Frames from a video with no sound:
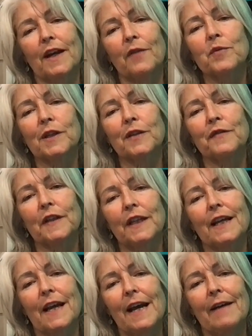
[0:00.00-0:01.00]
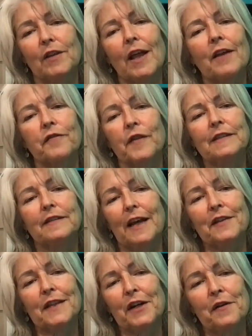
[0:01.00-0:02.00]
I really feel like I have a lot of friends
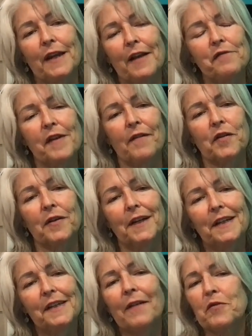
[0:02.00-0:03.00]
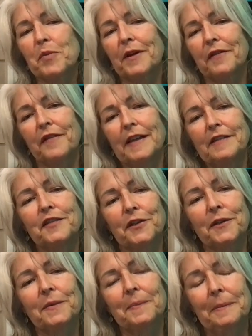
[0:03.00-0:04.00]
out there that I've never put a face to.